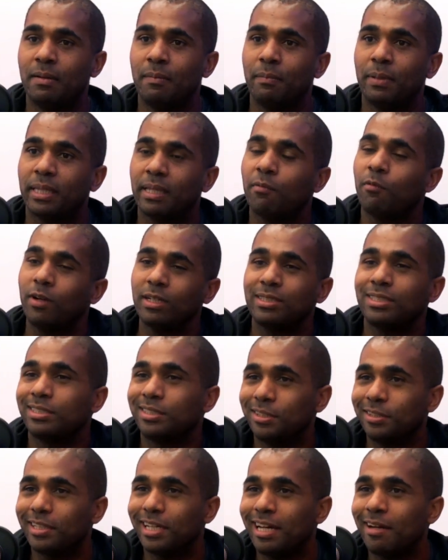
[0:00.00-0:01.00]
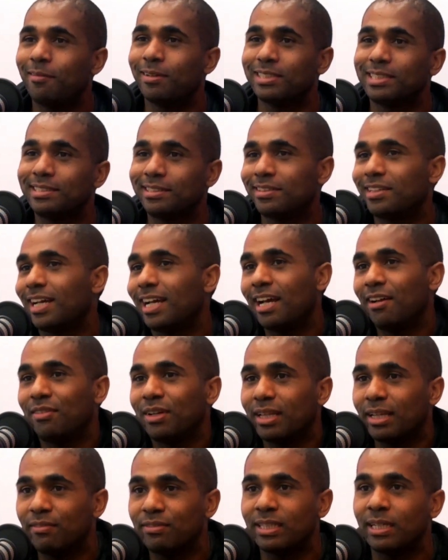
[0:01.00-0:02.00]
But then once you do that
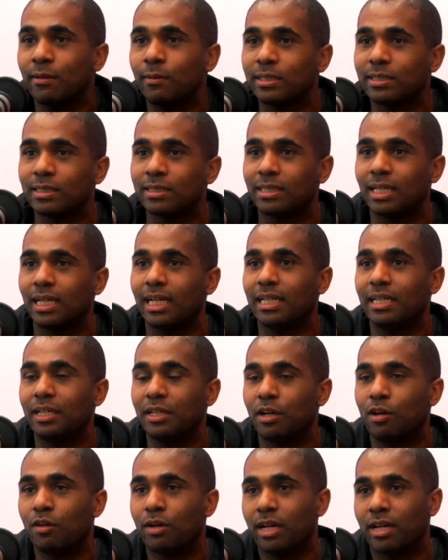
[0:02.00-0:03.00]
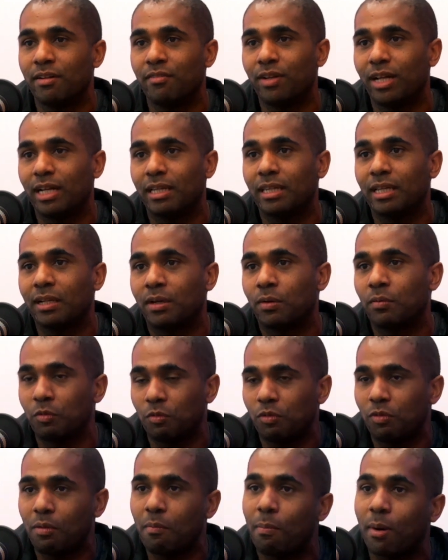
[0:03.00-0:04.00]
heavy lifting, which is like, kind of like the
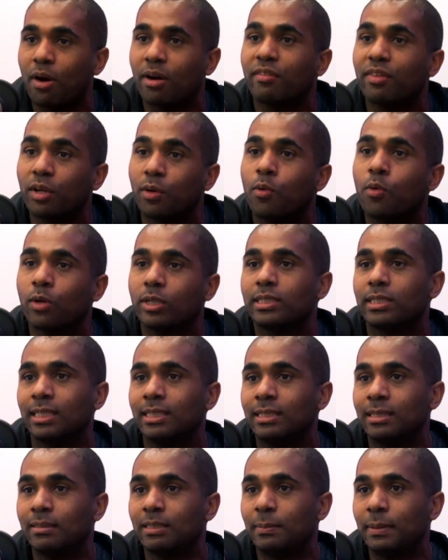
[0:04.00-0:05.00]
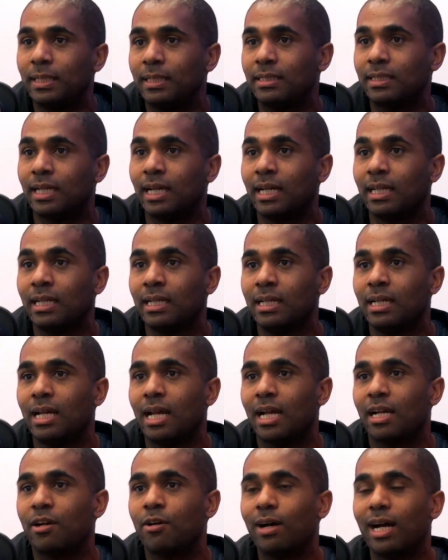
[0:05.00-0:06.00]
part of the core systems piece at
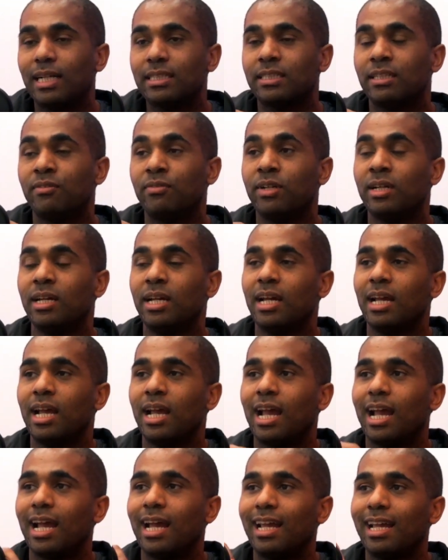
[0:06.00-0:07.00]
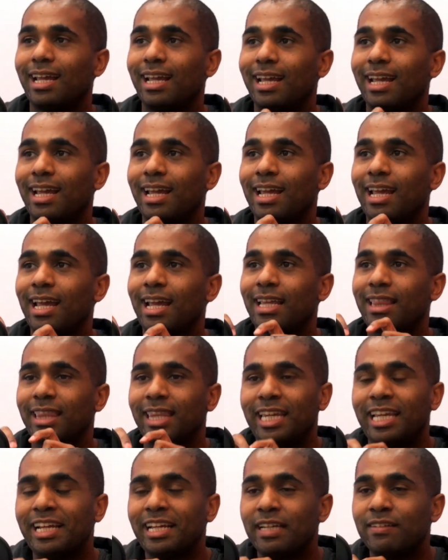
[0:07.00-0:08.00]
Coactive, it
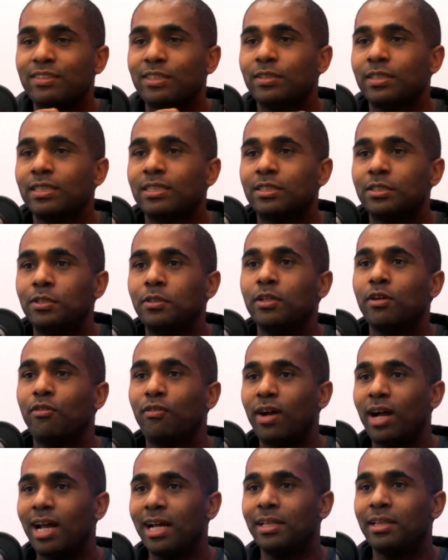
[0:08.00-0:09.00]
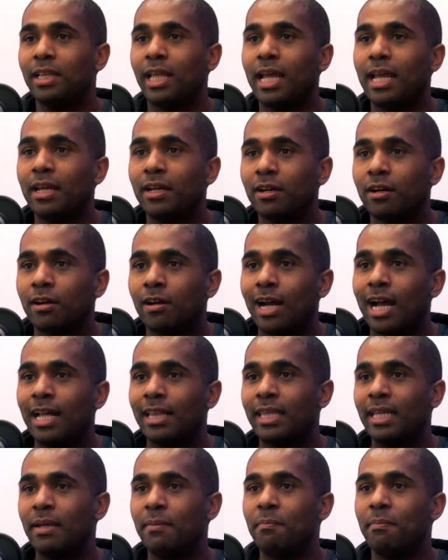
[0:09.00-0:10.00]
then gives you this unifying layer
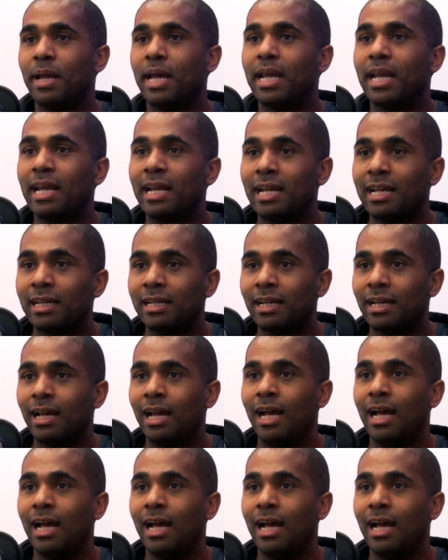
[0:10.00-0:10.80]
at the embedding